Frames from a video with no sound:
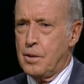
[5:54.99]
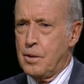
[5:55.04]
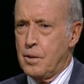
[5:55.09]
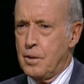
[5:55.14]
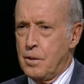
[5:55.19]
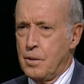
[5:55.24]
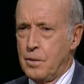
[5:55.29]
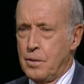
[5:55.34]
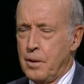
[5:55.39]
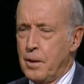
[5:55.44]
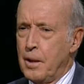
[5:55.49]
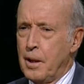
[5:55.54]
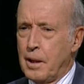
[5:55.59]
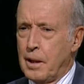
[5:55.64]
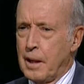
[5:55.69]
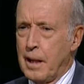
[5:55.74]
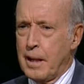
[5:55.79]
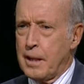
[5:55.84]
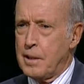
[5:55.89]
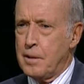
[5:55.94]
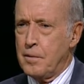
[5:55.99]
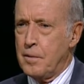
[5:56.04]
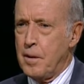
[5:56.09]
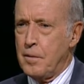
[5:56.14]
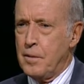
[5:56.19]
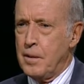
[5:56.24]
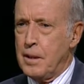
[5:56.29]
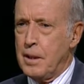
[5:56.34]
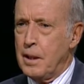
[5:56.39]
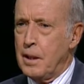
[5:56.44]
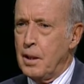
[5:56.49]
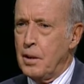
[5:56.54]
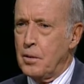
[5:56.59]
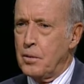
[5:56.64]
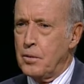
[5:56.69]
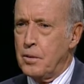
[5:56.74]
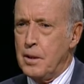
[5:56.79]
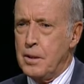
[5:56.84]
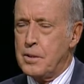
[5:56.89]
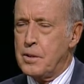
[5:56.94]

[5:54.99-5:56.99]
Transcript: to the neglect of everything else.